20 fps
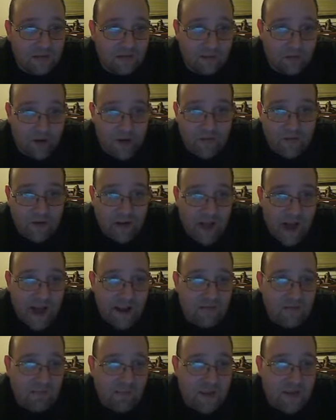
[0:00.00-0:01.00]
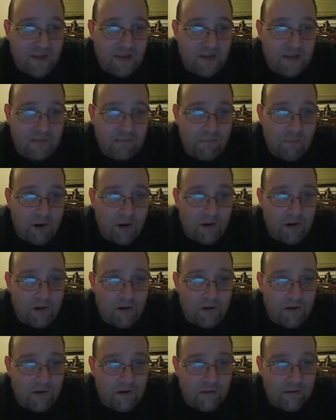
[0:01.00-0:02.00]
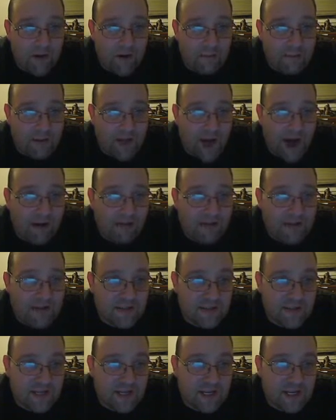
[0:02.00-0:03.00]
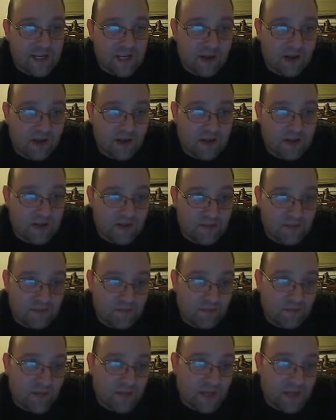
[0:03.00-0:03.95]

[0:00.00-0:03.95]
For every kind of beast and bird, of reptile and sea creature,